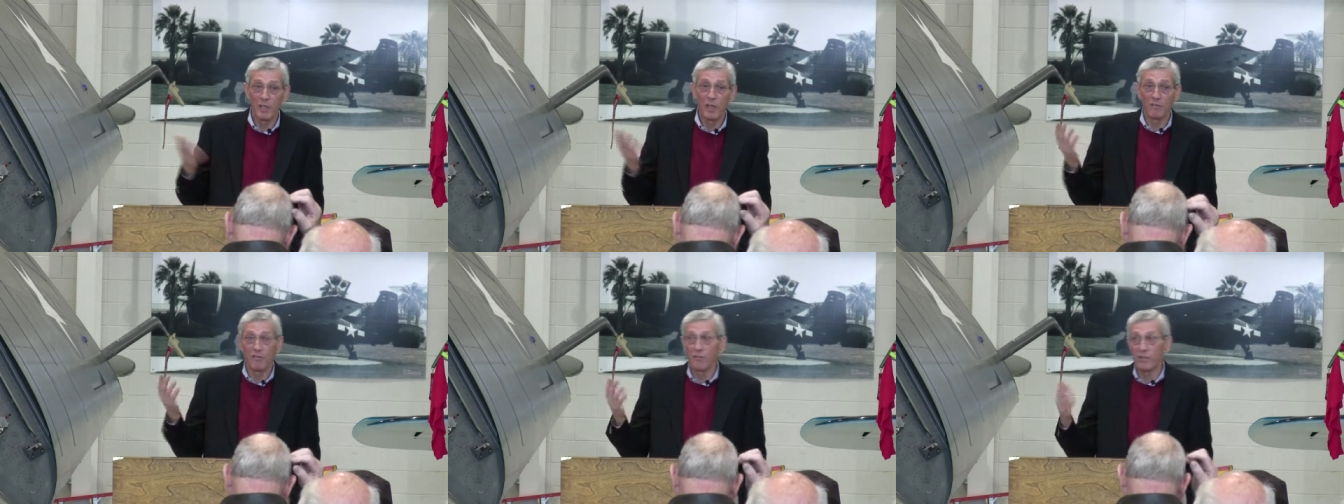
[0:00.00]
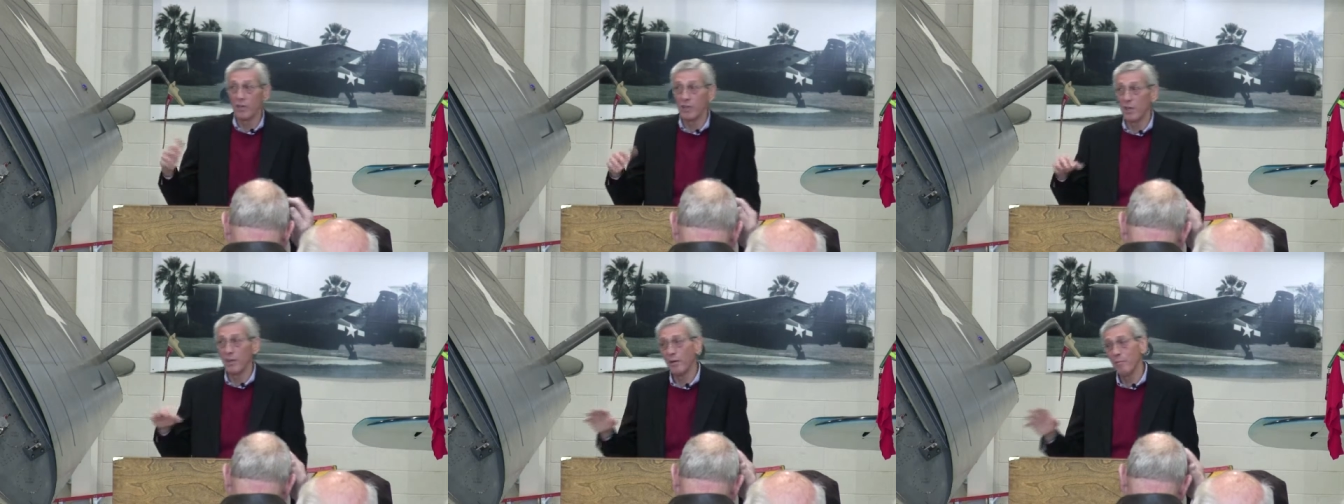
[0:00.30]
the
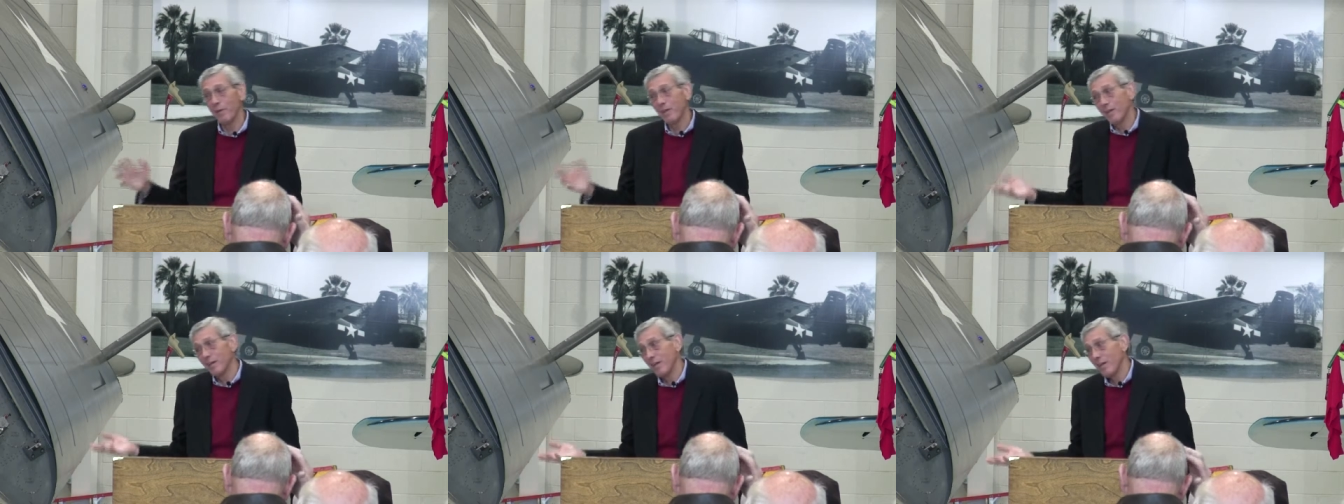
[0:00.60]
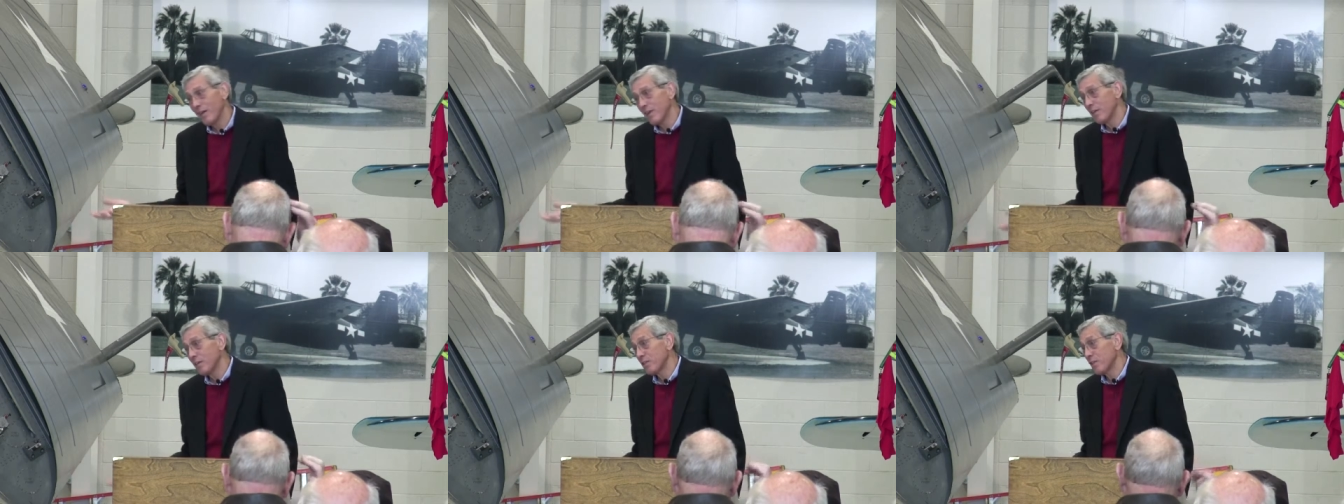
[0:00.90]
DFC. I
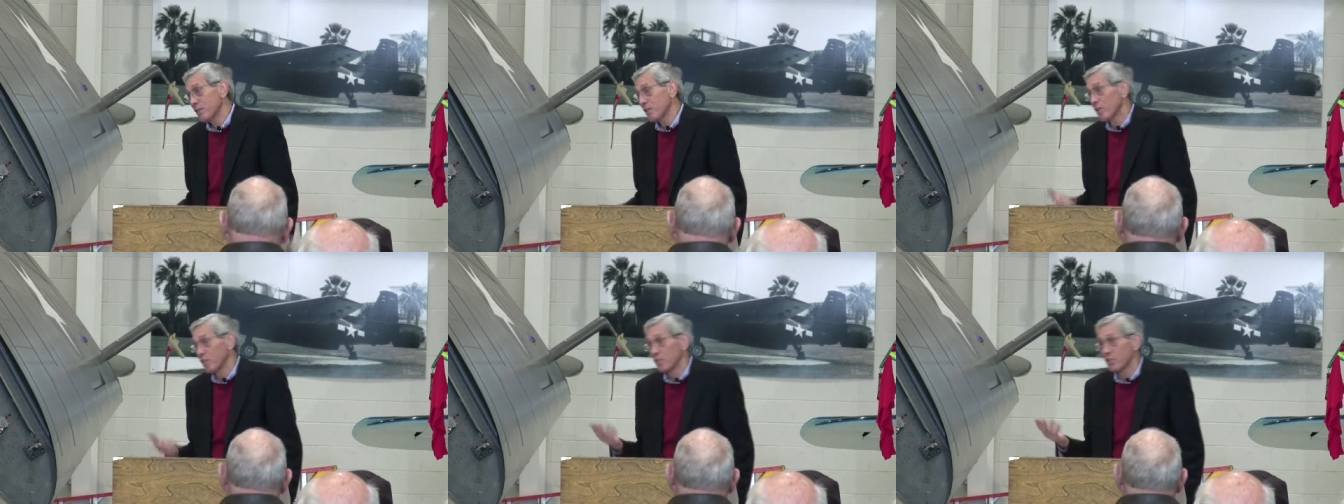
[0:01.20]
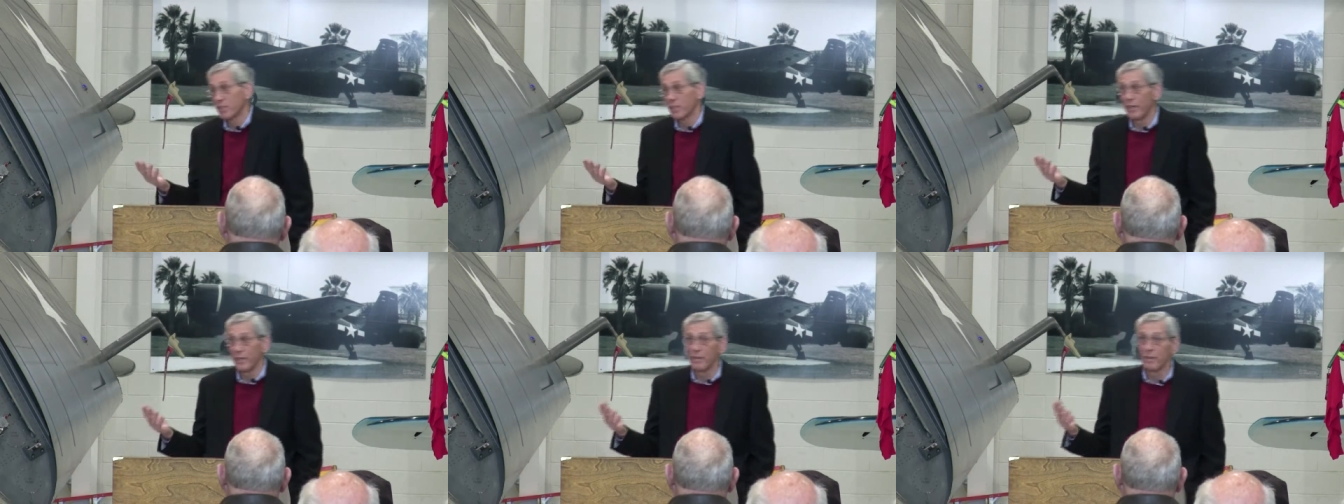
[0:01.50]
mean, yeah, it took a
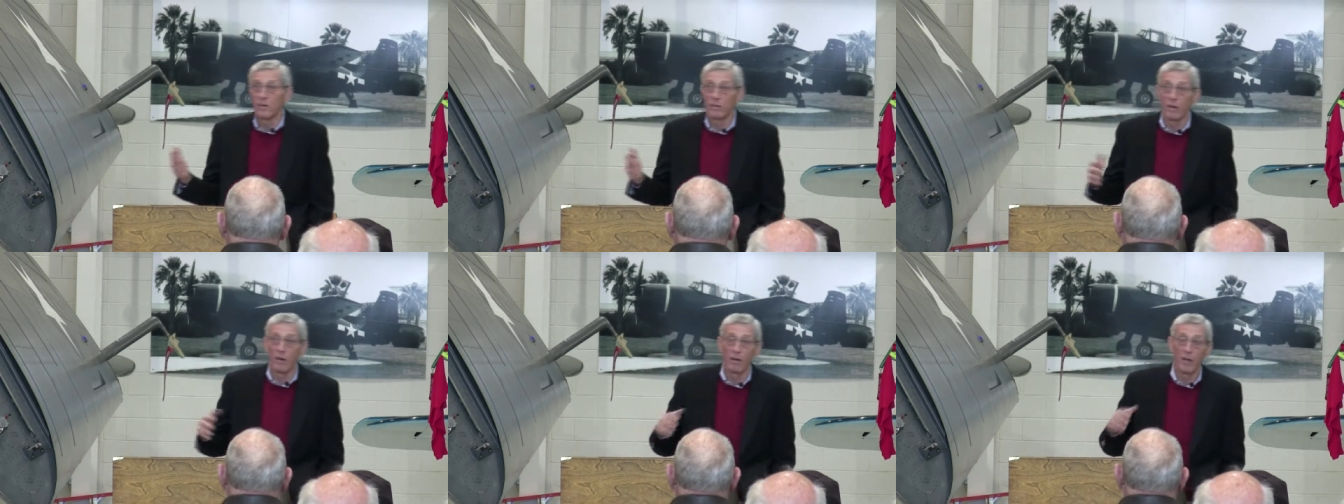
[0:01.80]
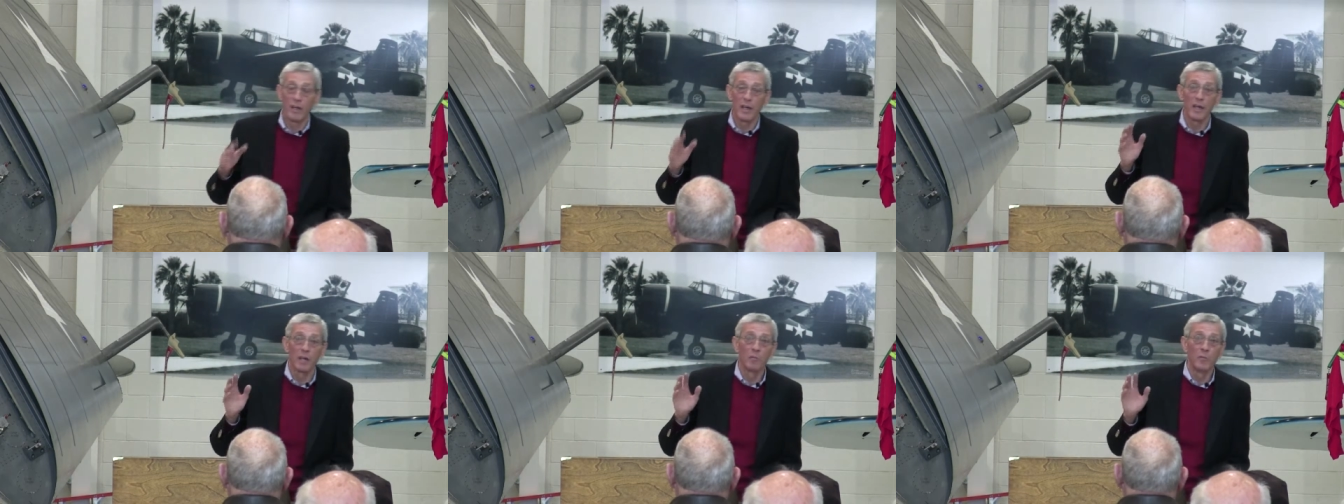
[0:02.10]
little skill and
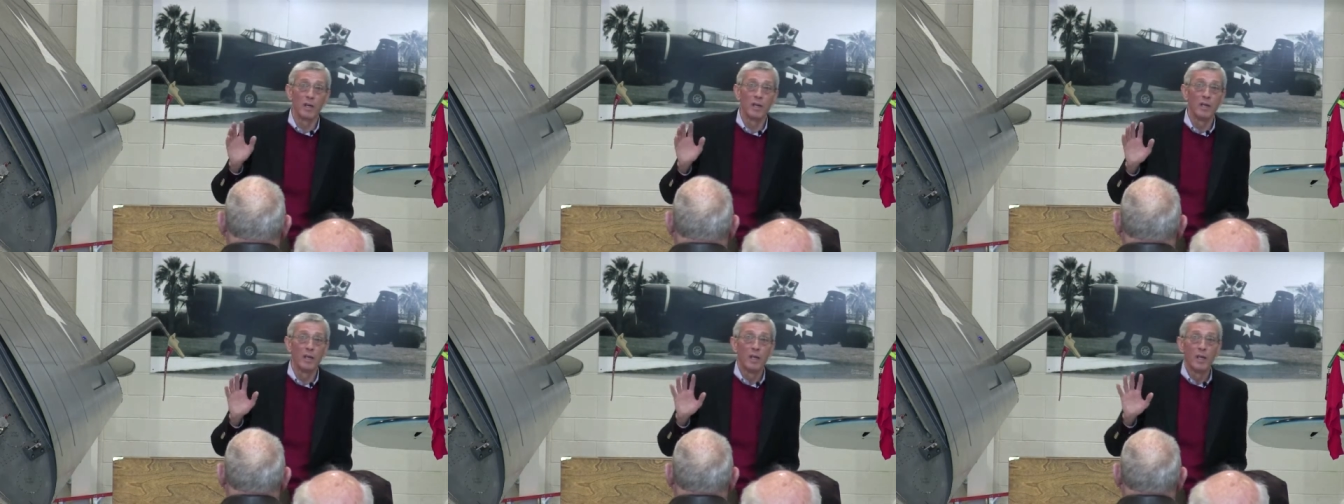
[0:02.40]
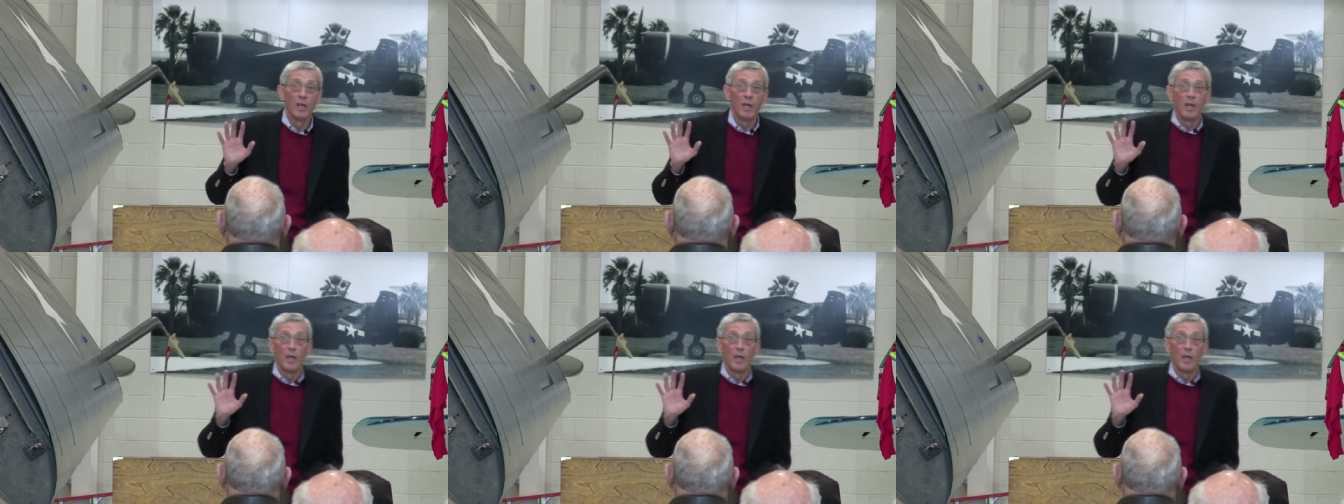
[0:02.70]
all that, but